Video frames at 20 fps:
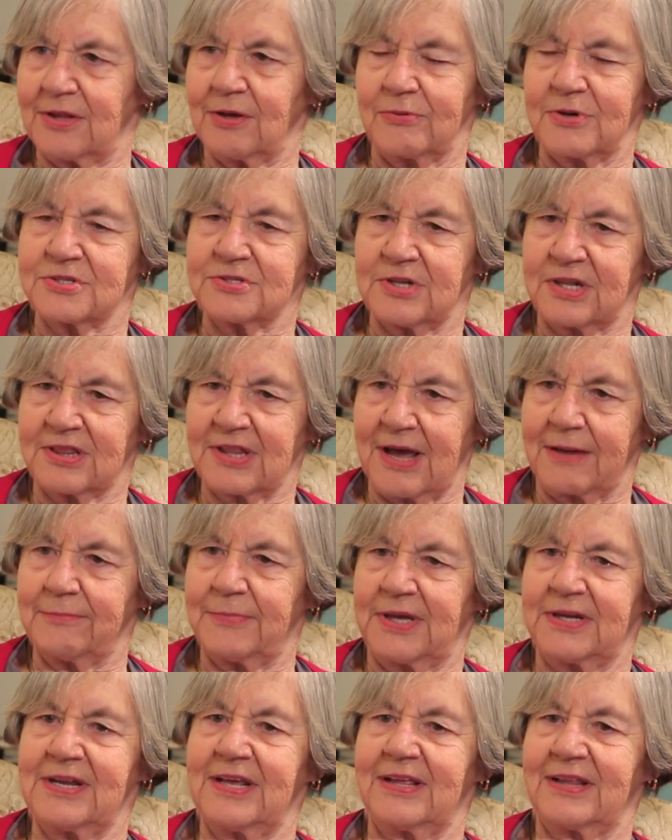There wasn't that
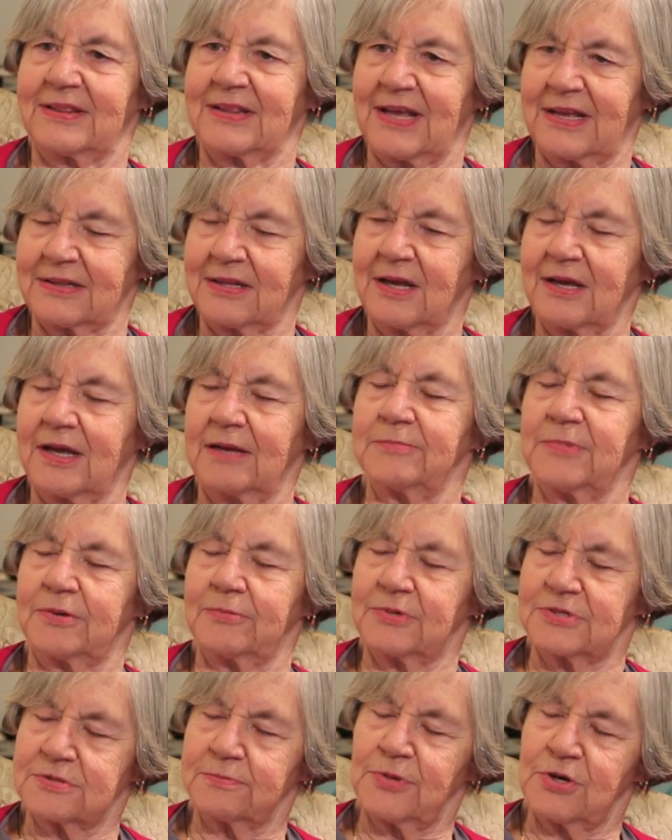many at that time,
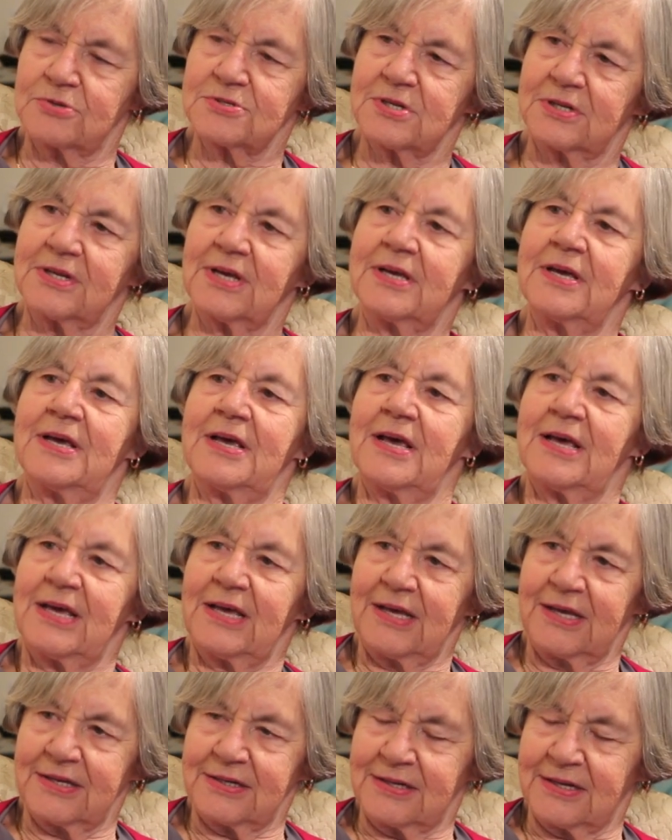but was mostly
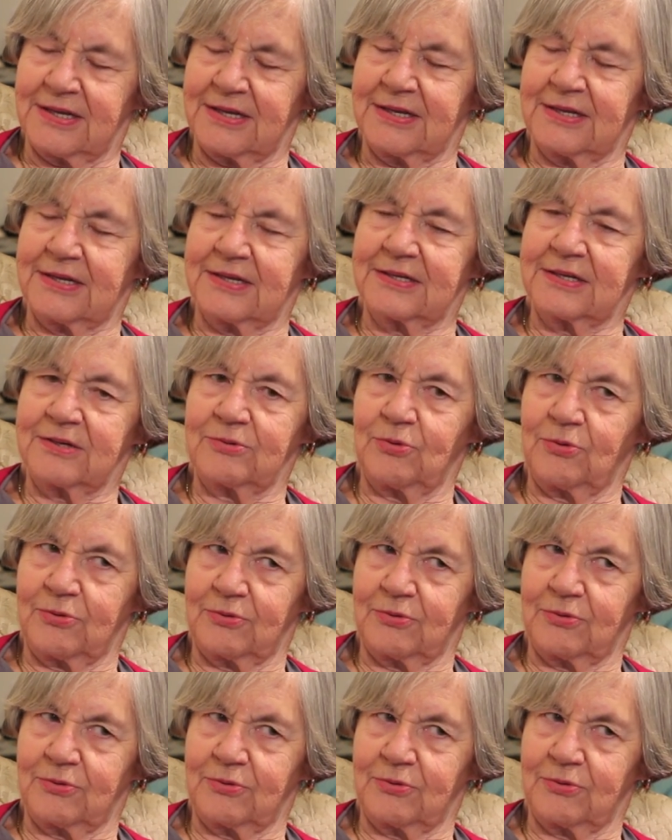in uh,